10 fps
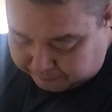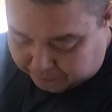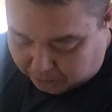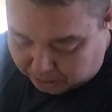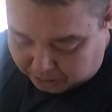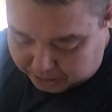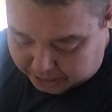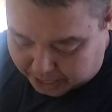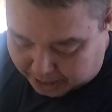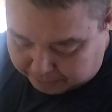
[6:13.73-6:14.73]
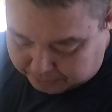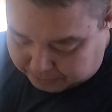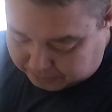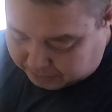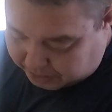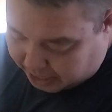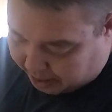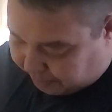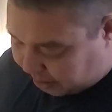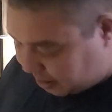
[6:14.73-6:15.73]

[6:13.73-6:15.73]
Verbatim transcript: full cap capper